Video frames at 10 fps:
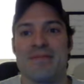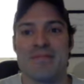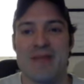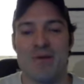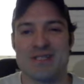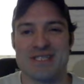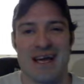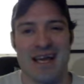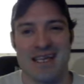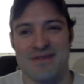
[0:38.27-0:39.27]
That one's
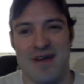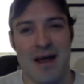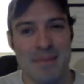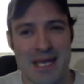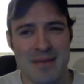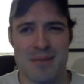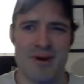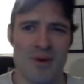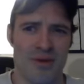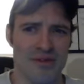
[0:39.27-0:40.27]
kind of a meme,
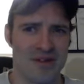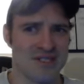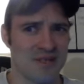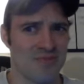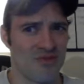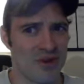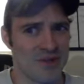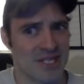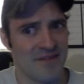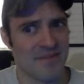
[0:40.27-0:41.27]
but there's some real
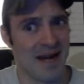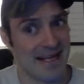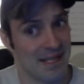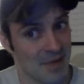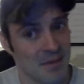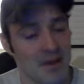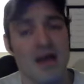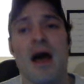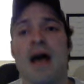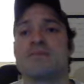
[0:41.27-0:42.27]
stuff behind the meme.
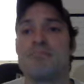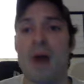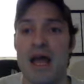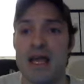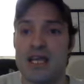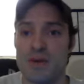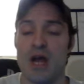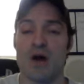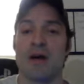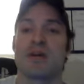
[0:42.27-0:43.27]
But here we
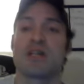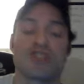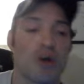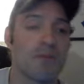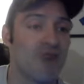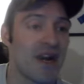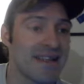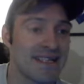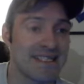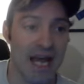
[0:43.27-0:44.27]
go. I'm going to start breaking
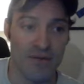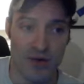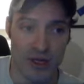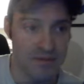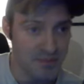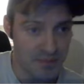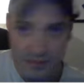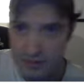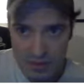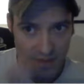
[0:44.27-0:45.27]
these down for you.
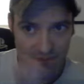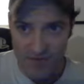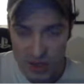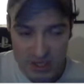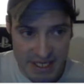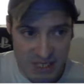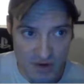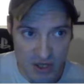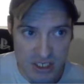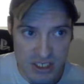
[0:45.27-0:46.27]
First things
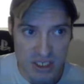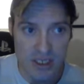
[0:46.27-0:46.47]
first.